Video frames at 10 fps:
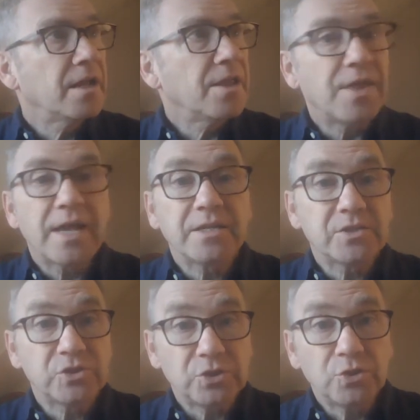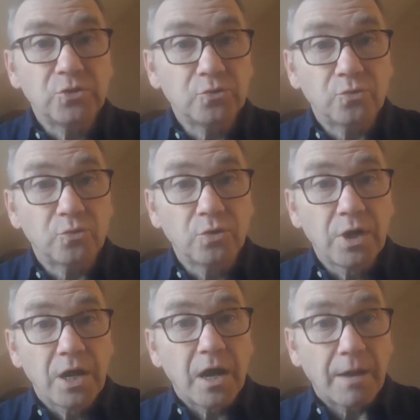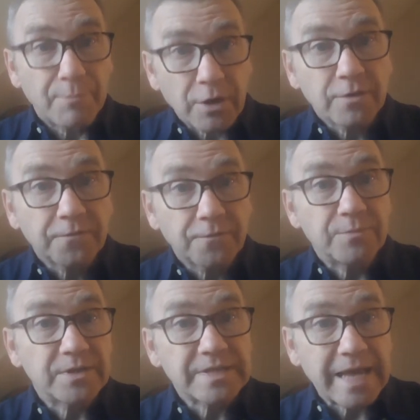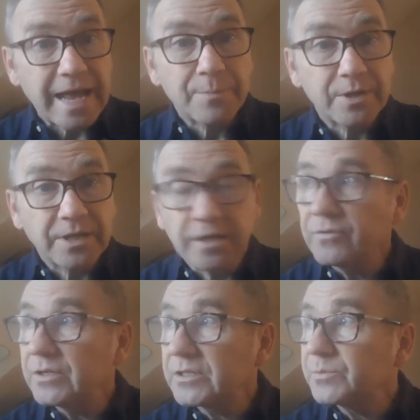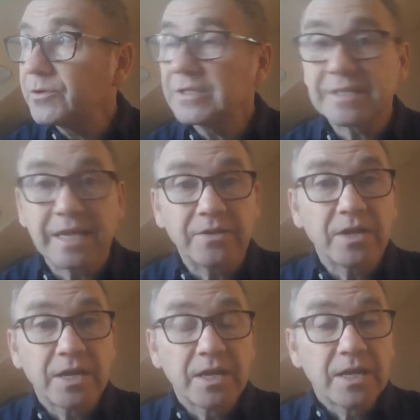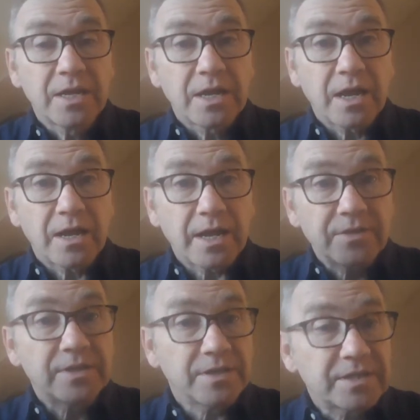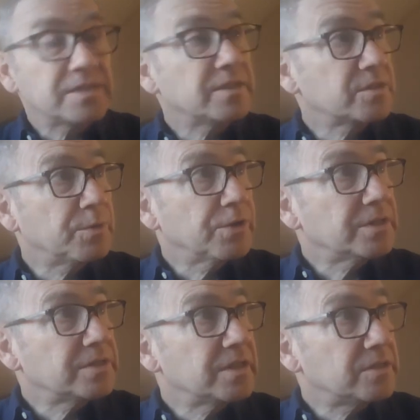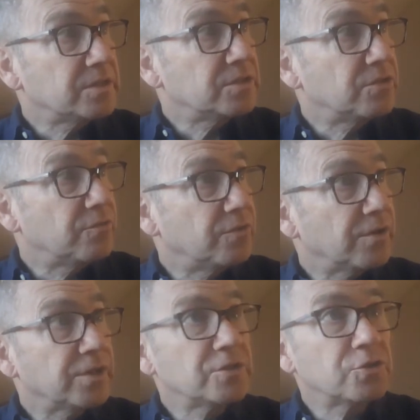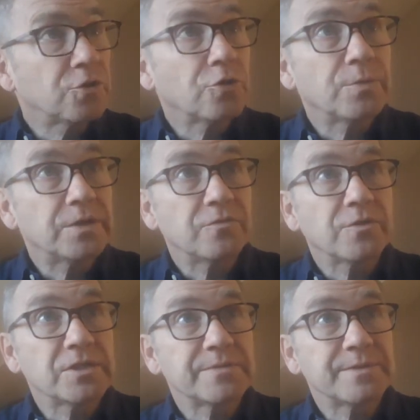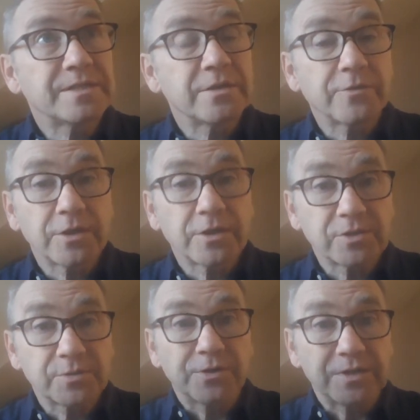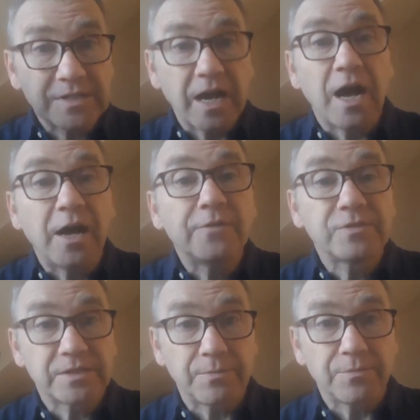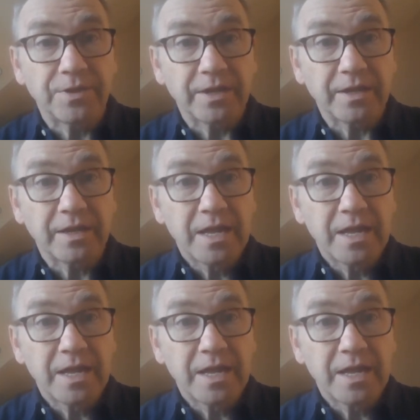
that is you apart from this happening of an experience and uh, and th- this experience is a very determinate very specific experience of something